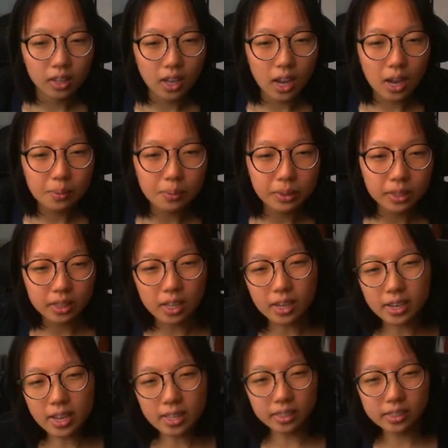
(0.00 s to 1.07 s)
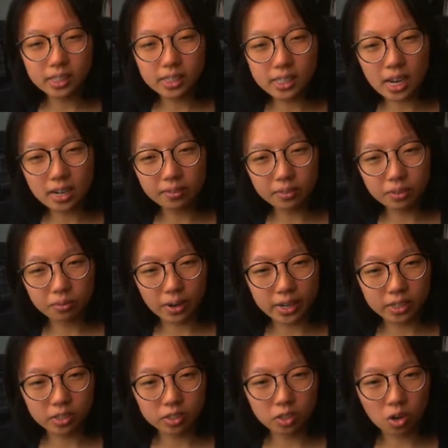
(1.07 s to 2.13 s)
I mean, again, this is kind of the
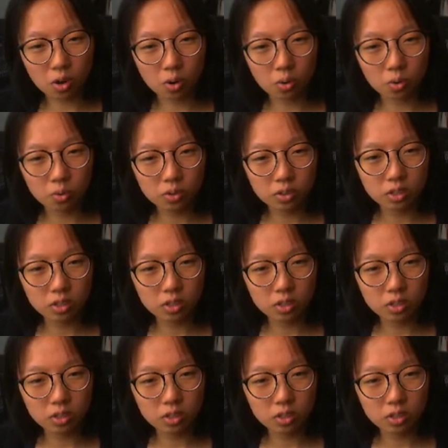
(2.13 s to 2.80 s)
right tone.